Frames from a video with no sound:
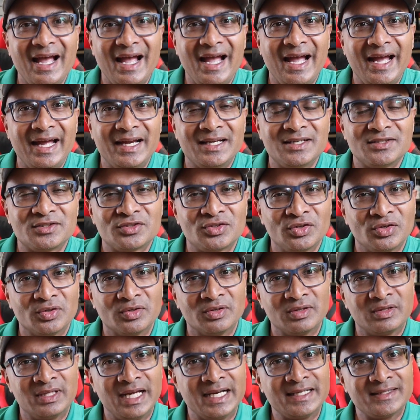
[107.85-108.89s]
And so
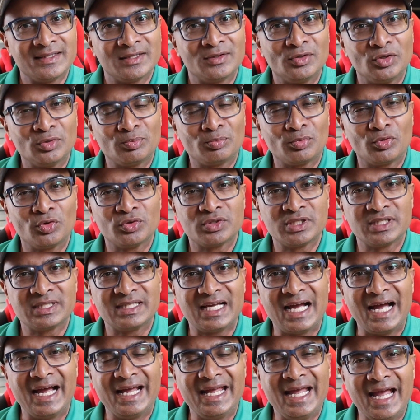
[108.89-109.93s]
that's the thought
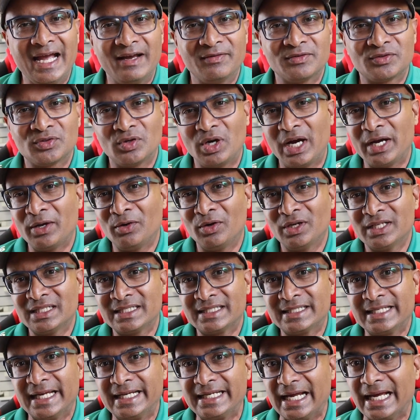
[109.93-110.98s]
process I have. So I always
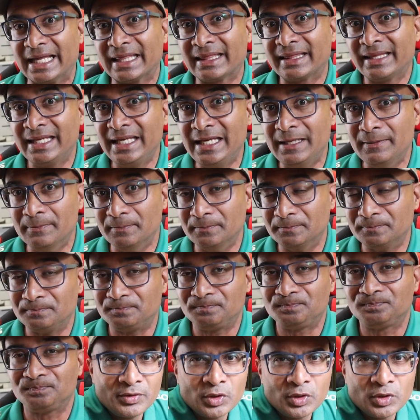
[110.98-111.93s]
set a theme.